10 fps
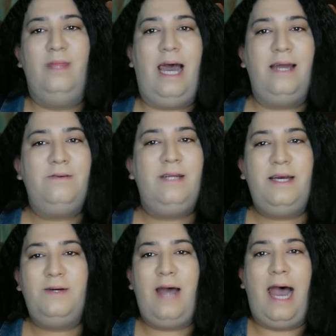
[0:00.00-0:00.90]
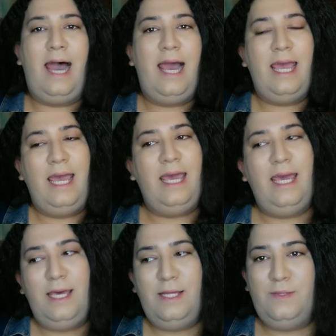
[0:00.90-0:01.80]
I don't know.
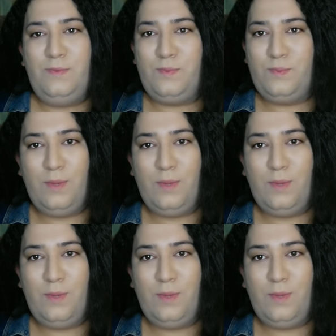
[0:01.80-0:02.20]
I'd